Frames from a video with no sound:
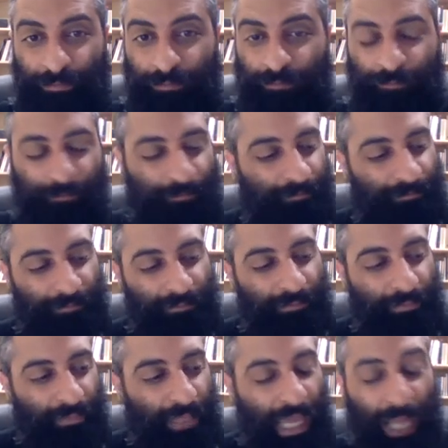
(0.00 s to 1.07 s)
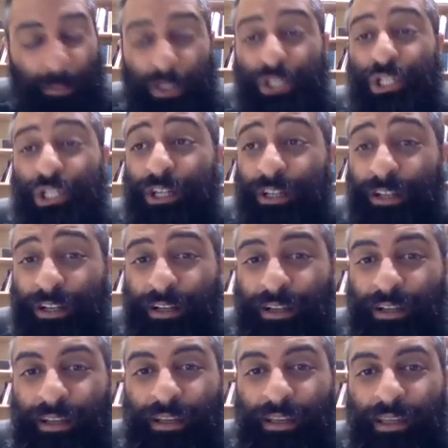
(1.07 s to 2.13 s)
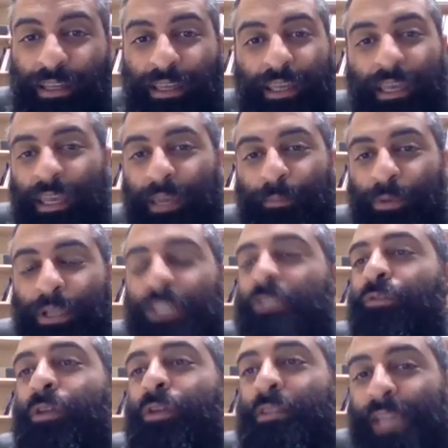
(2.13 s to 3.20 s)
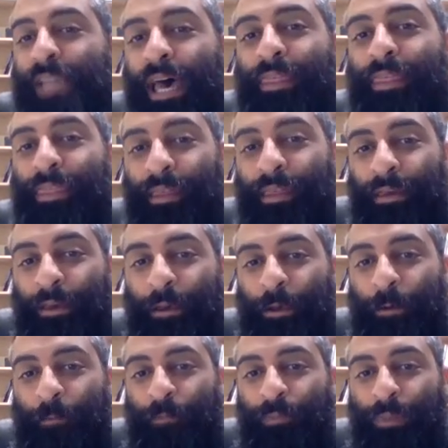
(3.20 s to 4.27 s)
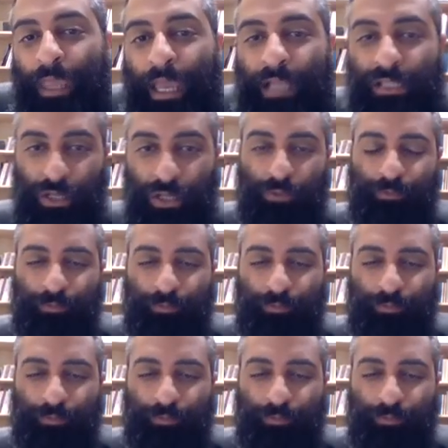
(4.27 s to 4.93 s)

and mature, it, it brings forth death. And so,